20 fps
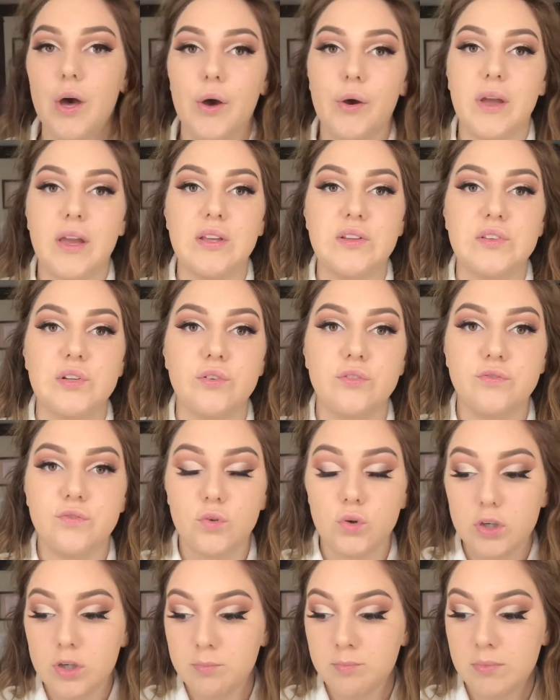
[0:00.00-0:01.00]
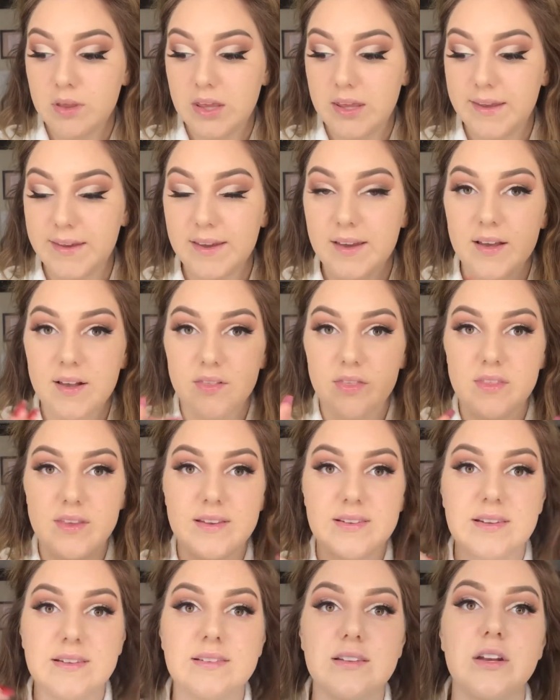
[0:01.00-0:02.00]
Okay, so for me,
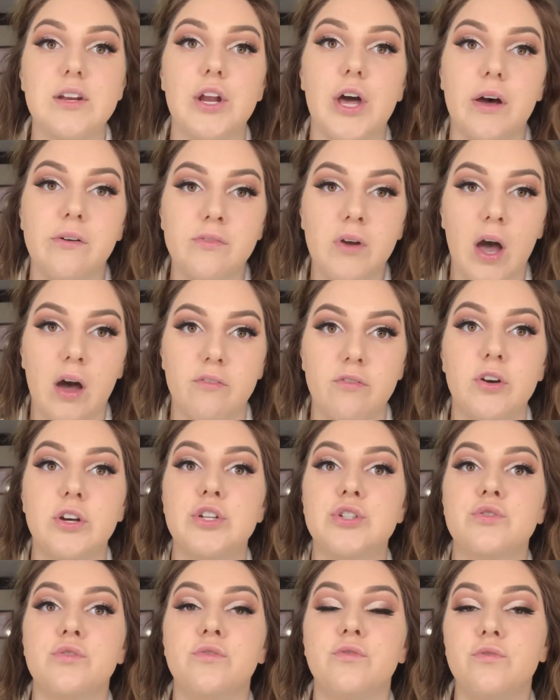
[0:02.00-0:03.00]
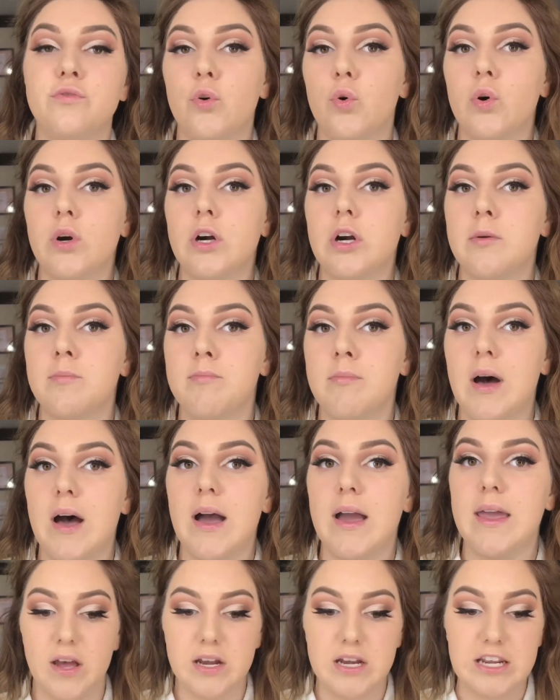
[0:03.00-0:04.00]
this is enough coverage for
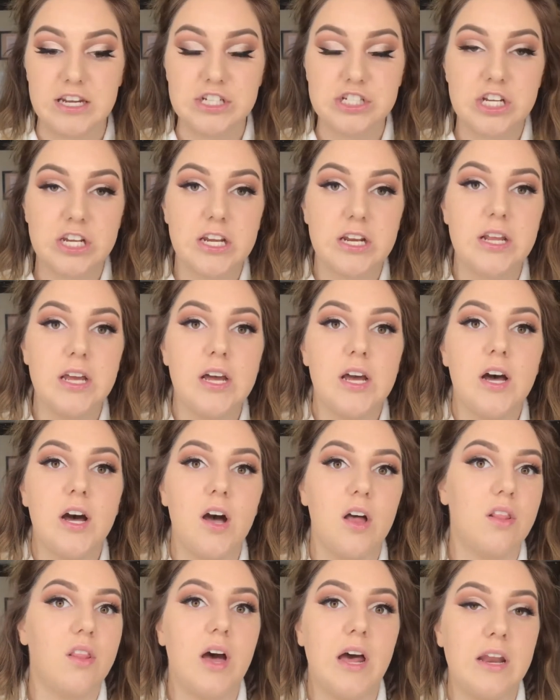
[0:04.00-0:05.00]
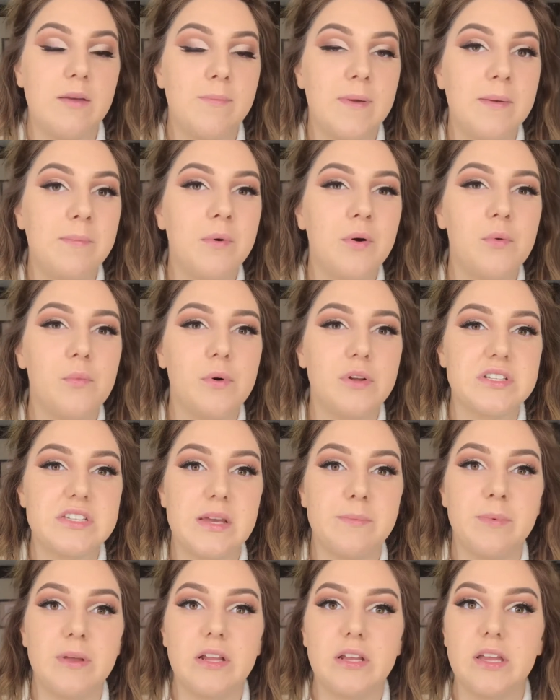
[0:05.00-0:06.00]
my foundation. A lot of people will
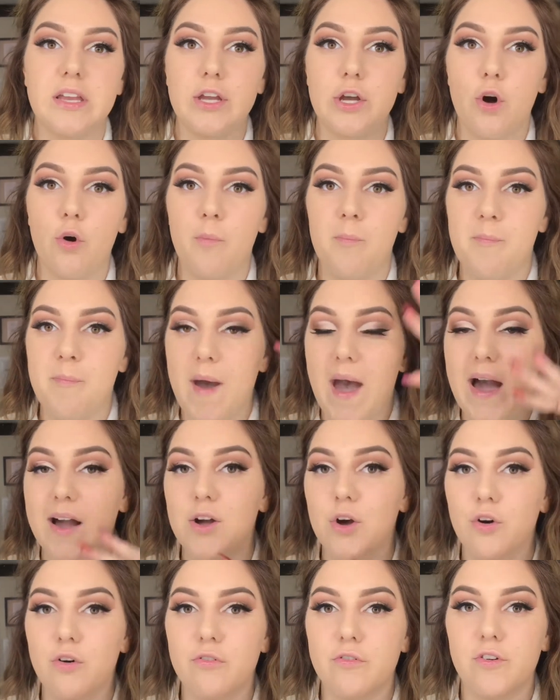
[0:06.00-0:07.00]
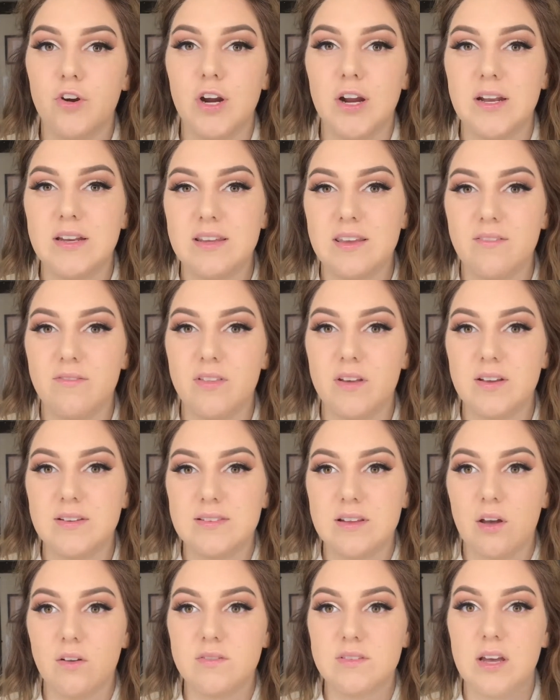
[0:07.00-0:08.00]
typically go back over and give
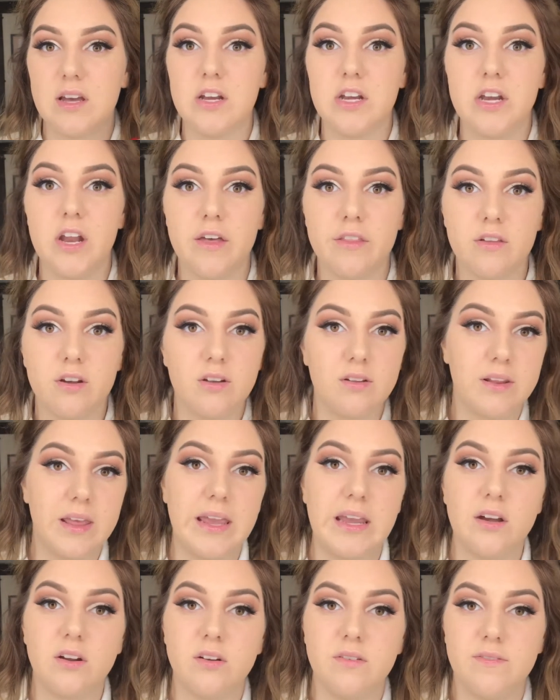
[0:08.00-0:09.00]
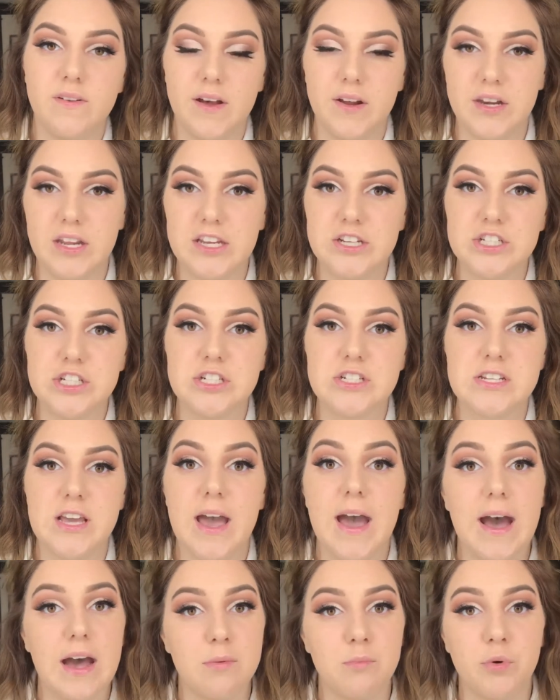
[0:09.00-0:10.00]
themselves another layer of foundation
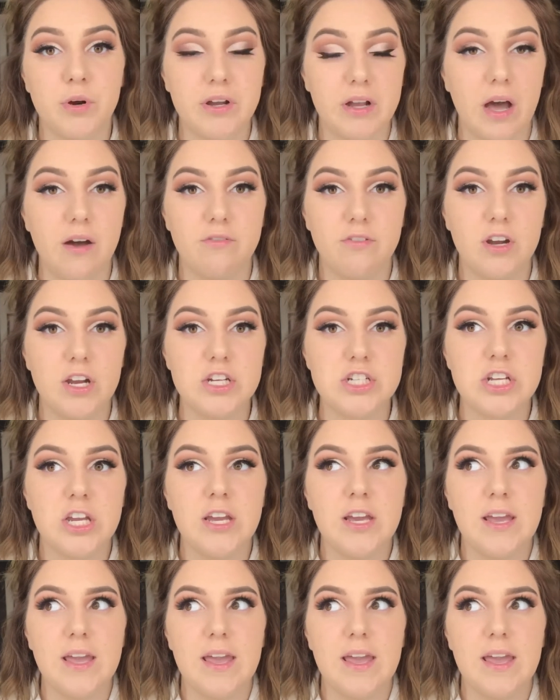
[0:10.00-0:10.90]
to add more coverage.